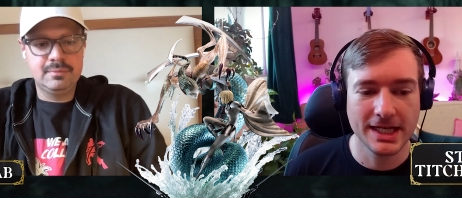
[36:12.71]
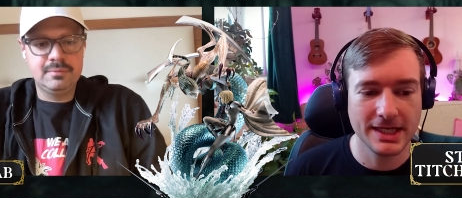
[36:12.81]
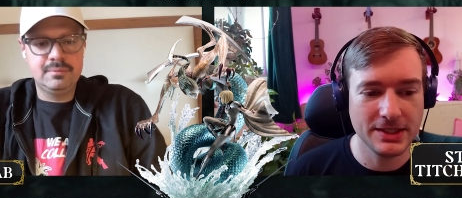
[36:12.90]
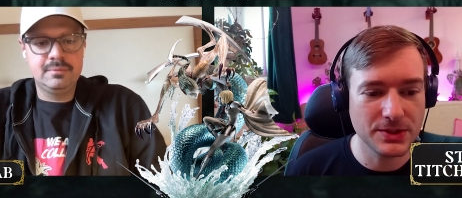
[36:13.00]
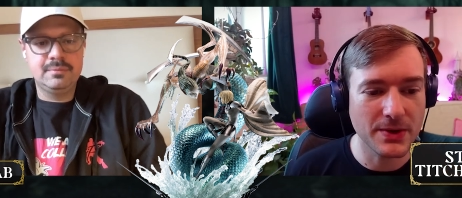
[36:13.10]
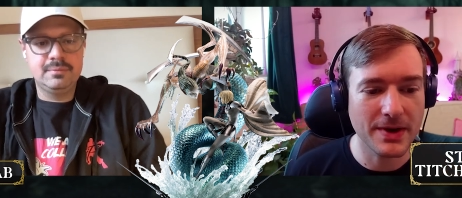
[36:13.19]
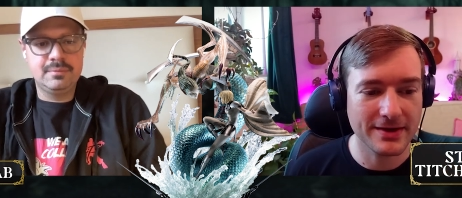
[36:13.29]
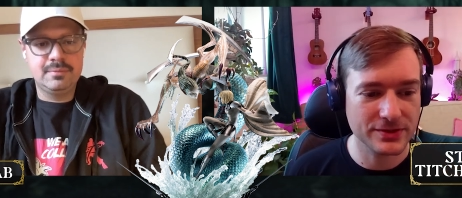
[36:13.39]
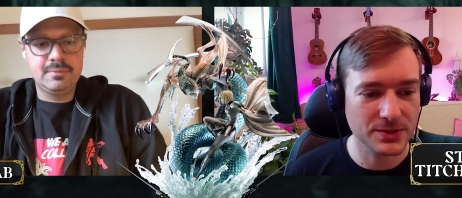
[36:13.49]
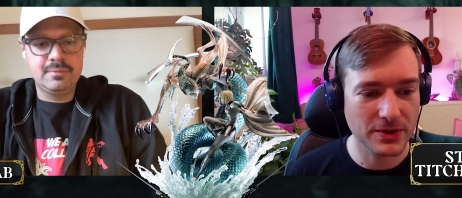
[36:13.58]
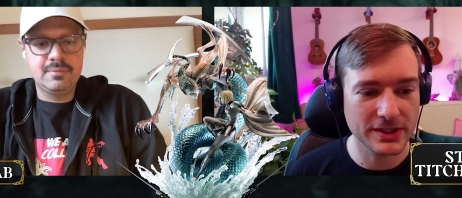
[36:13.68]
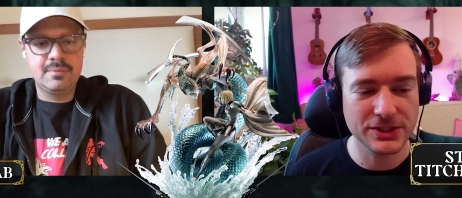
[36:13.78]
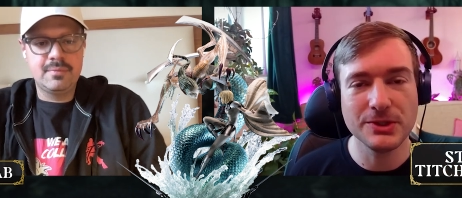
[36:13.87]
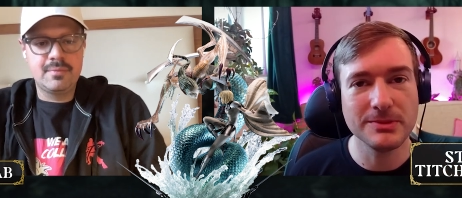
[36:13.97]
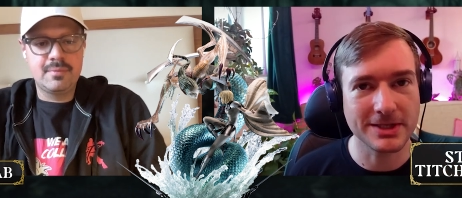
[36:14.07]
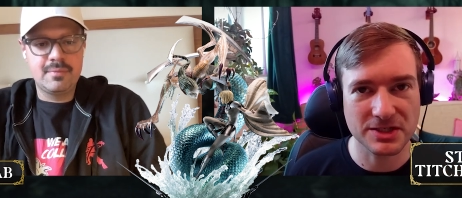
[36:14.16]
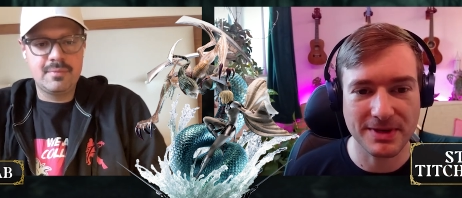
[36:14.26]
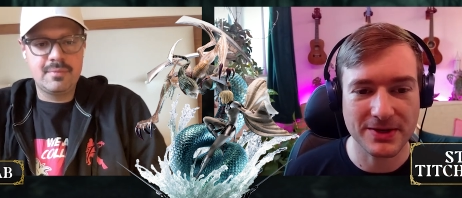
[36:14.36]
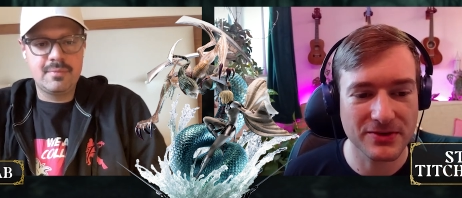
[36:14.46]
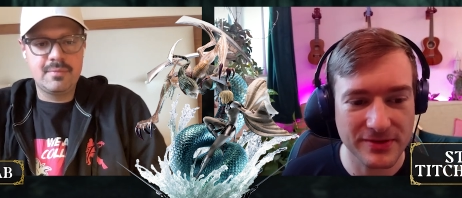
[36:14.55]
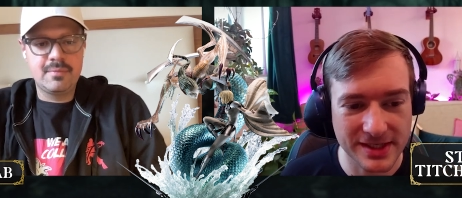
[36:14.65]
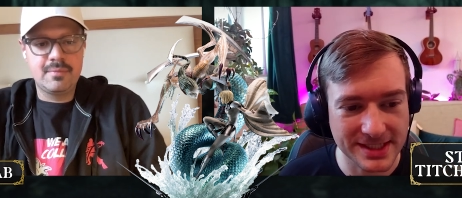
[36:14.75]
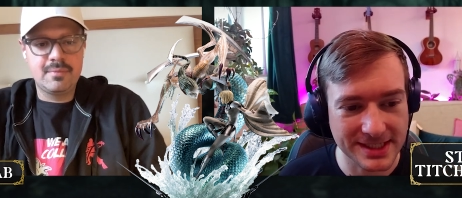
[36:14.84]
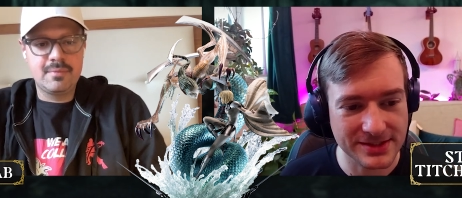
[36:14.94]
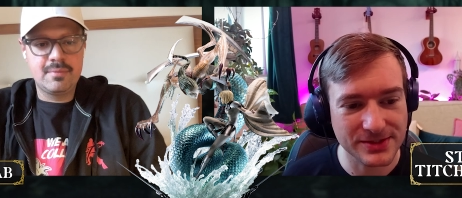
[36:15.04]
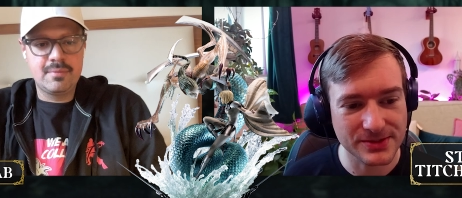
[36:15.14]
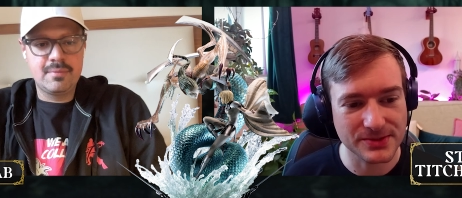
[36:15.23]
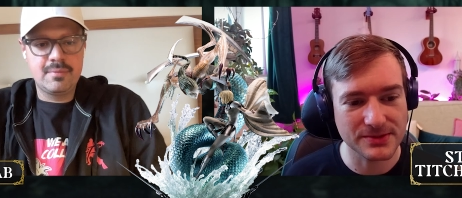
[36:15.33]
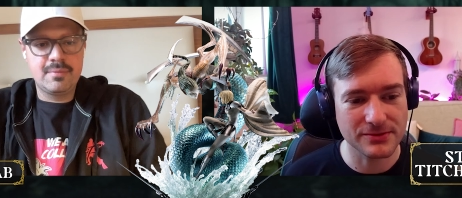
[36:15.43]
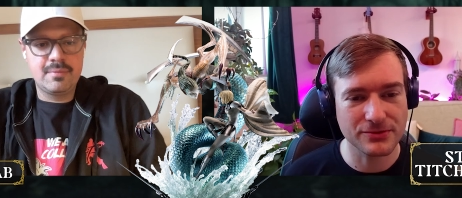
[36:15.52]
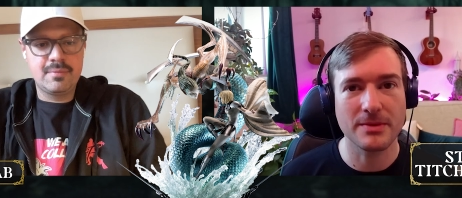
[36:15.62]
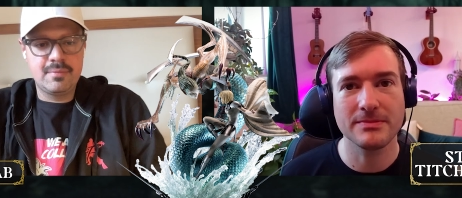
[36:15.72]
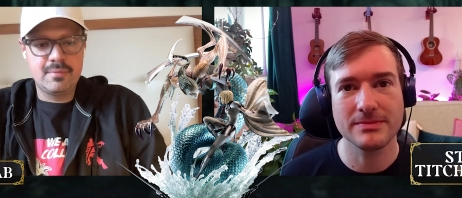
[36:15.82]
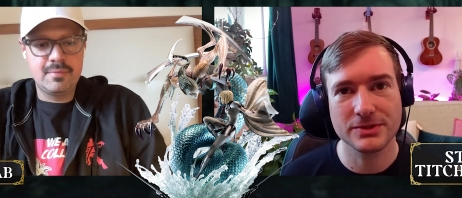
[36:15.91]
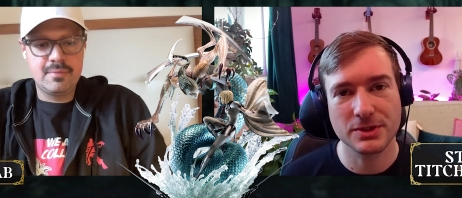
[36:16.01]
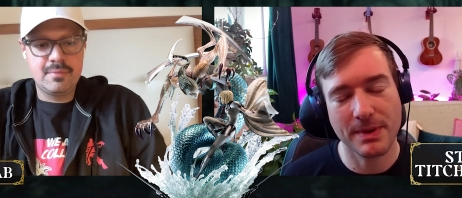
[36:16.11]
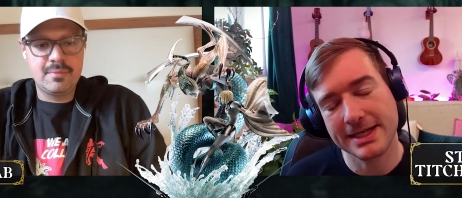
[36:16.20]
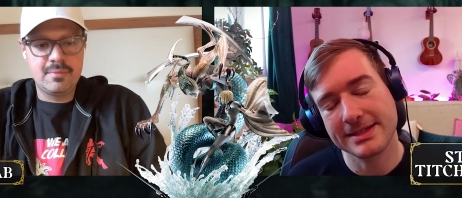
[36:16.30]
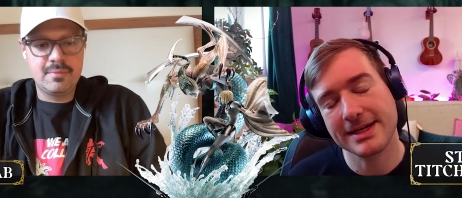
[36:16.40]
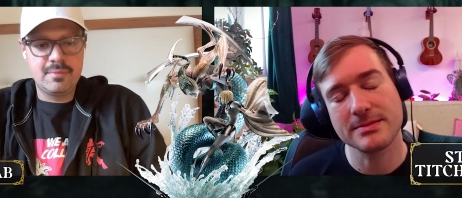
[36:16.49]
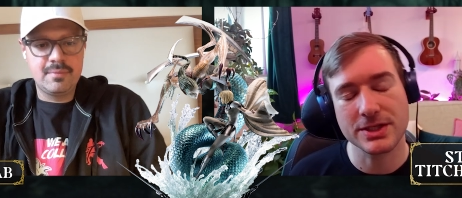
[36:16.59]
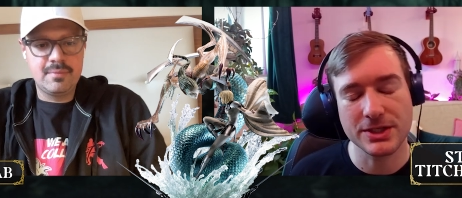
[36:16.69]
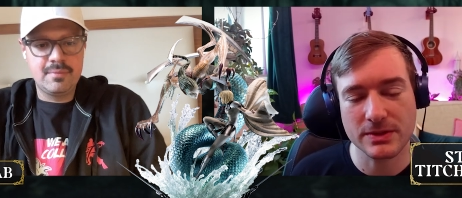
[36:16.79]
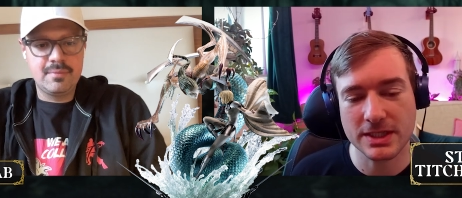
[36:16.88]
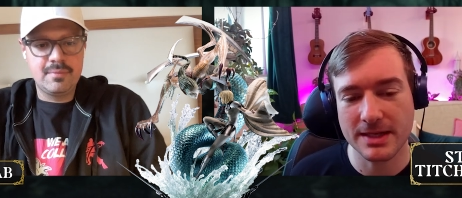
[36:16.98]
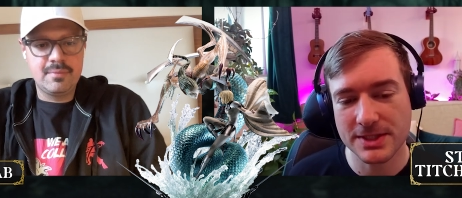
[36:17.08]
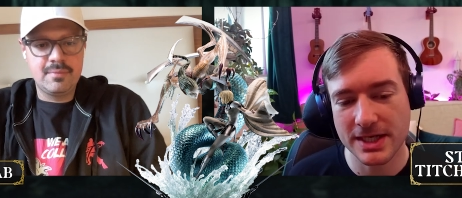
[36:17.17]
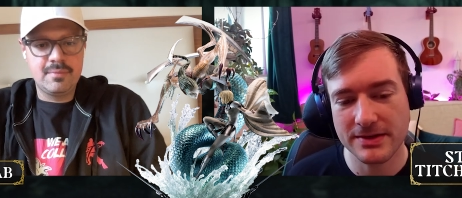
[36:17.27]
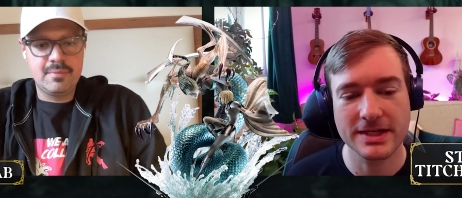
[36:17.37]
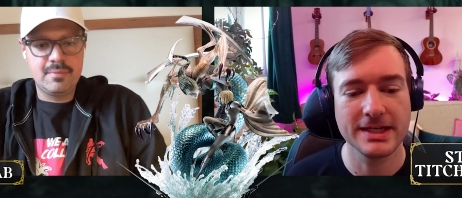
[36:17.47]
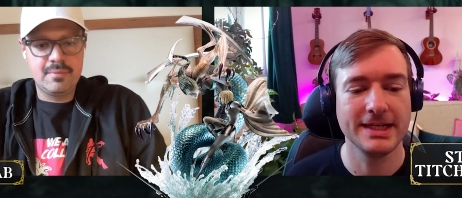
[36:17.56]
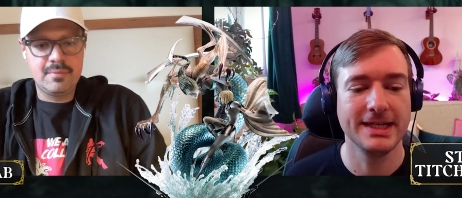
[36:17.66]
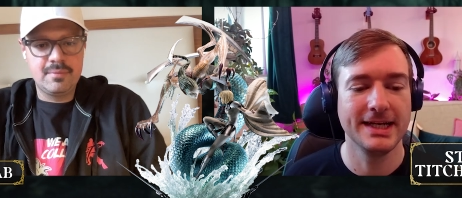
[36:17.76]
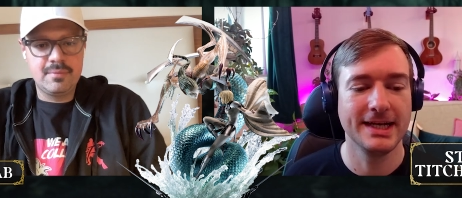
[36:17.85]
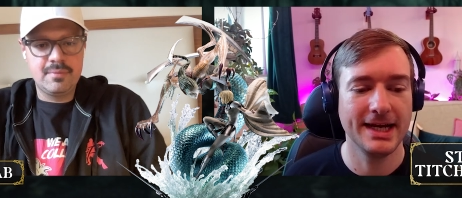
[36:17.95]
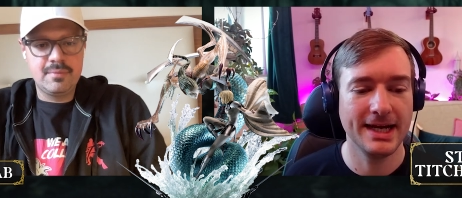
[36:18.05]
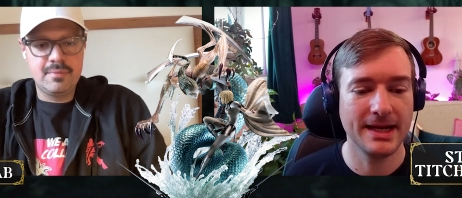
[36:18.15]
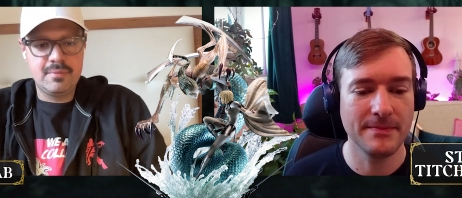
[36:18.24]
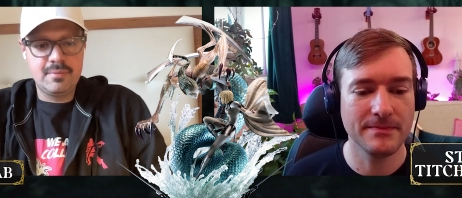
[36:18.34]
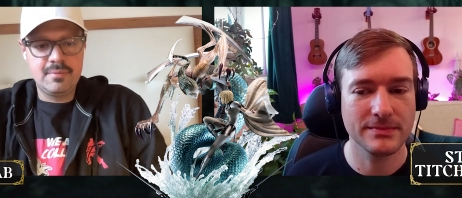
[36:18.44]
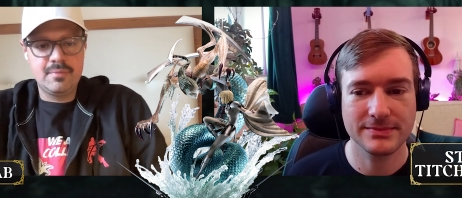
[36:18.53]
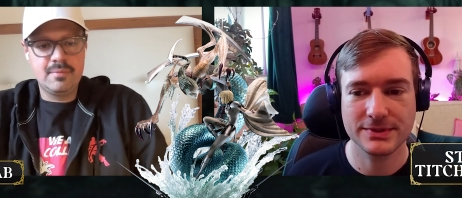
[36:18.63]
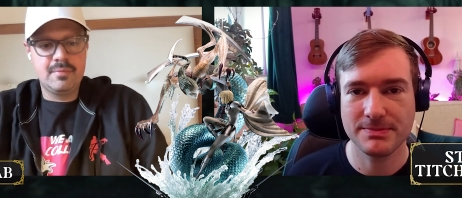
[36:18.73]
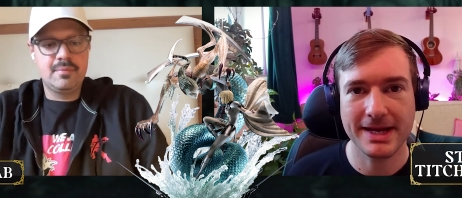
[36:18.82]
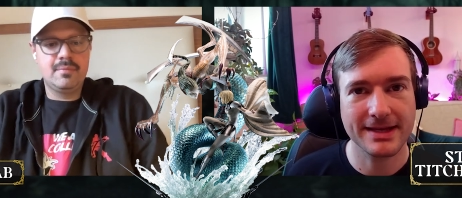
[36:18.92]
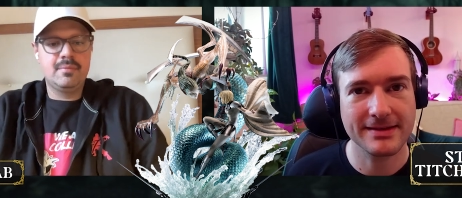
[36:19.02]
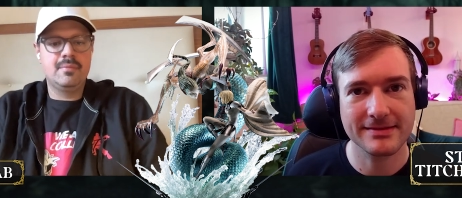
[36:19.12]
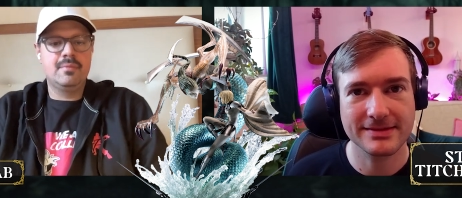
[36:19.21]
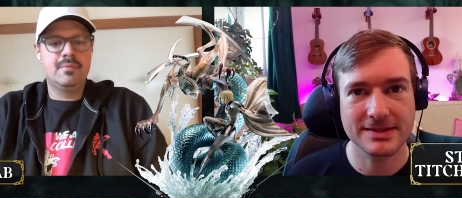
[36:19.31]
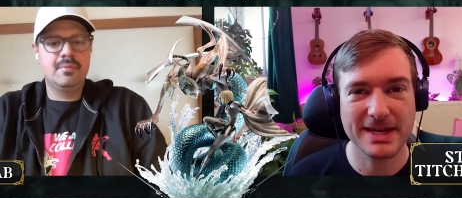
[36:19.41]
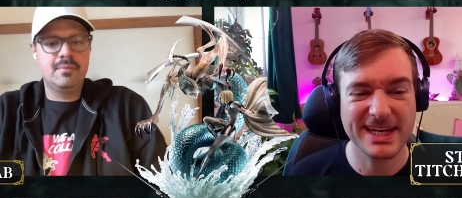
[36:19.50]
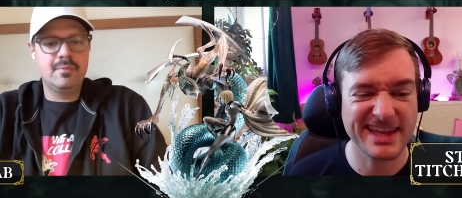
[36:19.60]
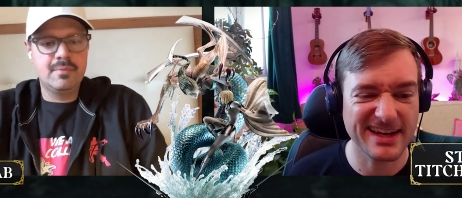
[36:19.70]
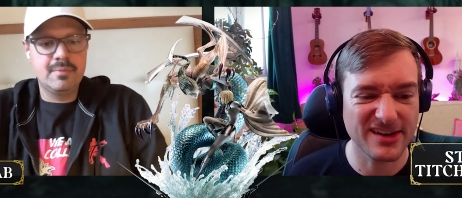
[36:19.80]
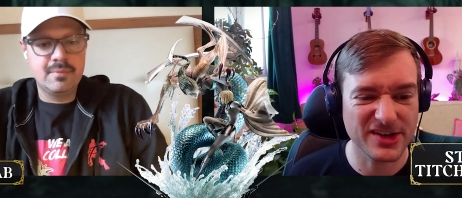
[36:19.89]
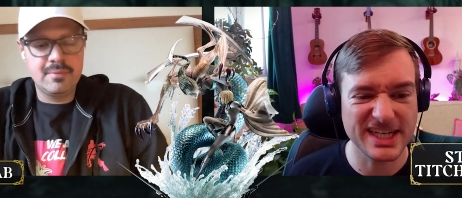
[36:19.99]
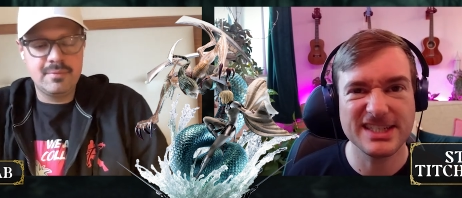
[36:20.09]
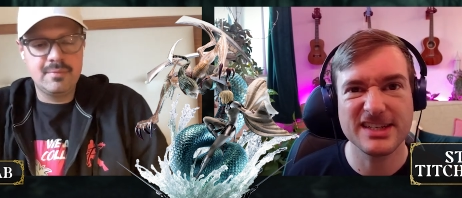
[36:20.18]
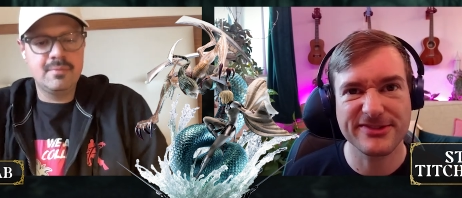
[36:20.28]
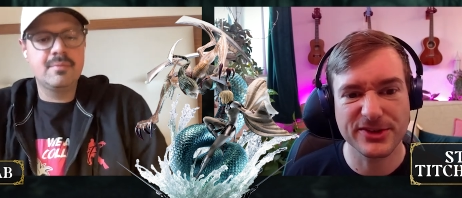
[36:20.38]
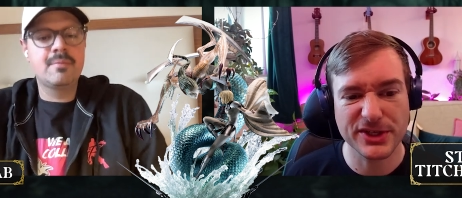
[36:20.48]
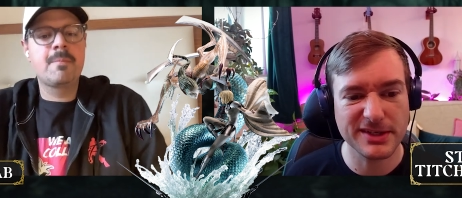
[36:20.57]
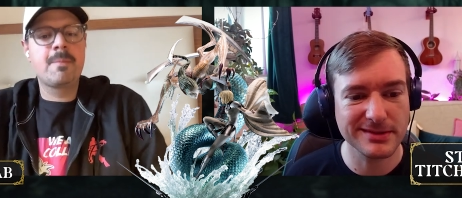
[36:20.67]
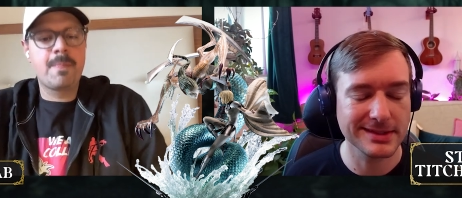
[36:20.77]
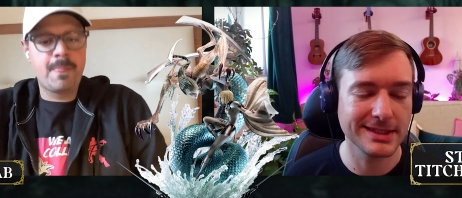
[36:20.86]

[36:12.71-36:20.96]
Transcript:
Speaker 1: you don't have to worry too much about converting to from Japan time to your time zone um, to make to make that a lot easier for you.